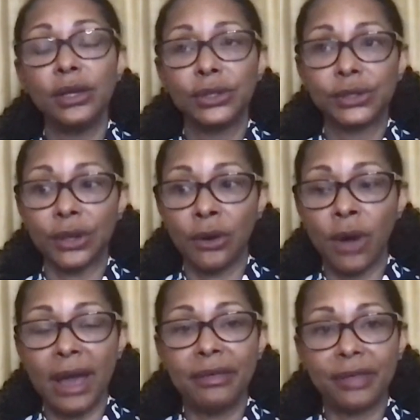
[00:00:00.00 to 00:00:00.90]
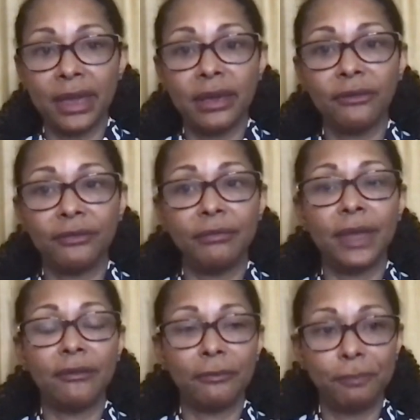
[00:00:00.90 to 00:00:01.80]
So I think
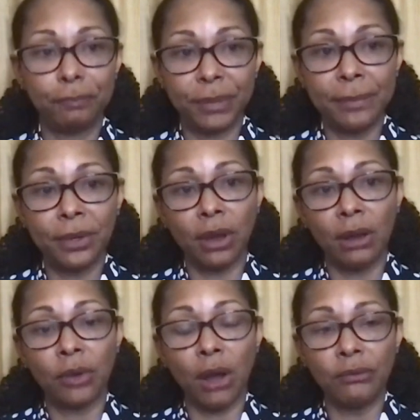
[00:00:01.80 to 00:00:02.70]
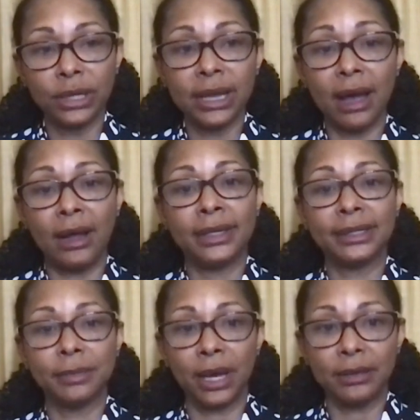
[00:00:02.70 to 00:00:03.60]
if people are really
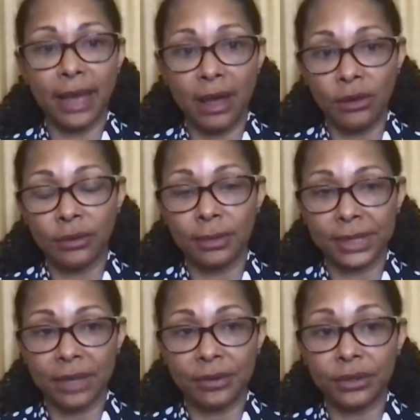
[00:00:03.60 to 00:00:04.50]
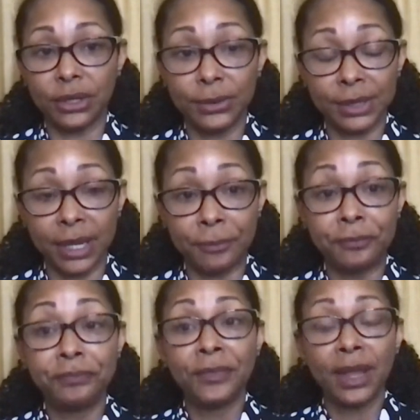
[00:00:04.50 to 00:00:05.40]
honest about the algorithms that they're
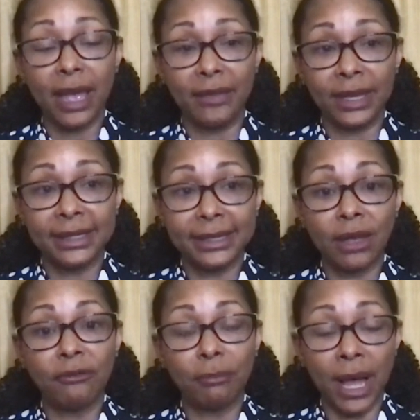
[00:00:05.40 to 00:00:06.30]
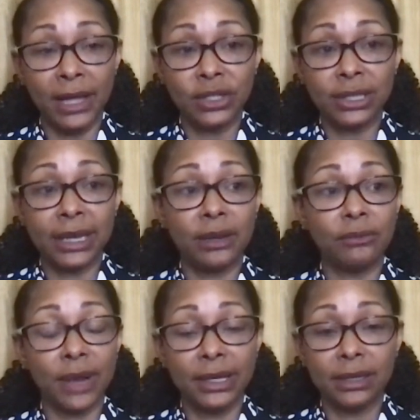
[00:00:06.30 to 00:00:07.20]
using and they self-modulate
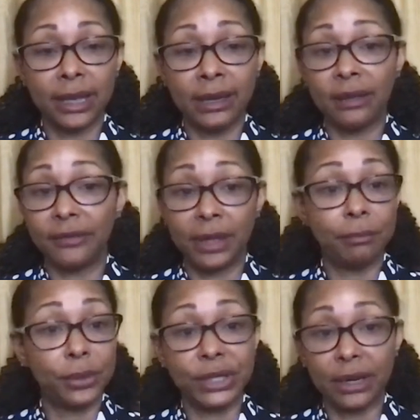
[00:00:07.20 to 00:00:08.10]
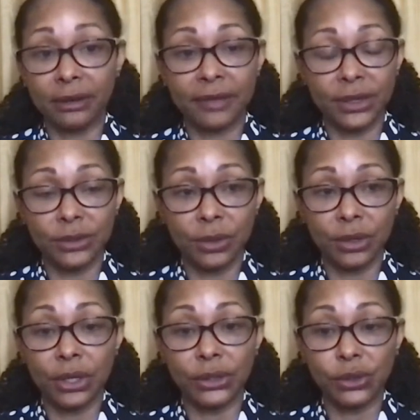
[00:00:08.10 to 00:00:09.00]
and regulate, if and particularly if they do it
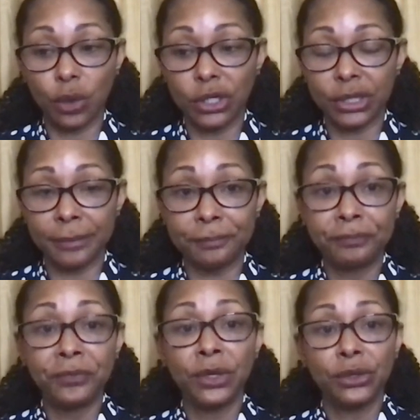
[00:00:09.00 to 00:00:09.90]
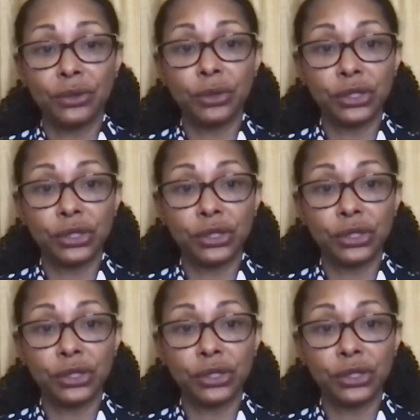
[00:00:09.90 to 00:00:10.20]
in a consortium, to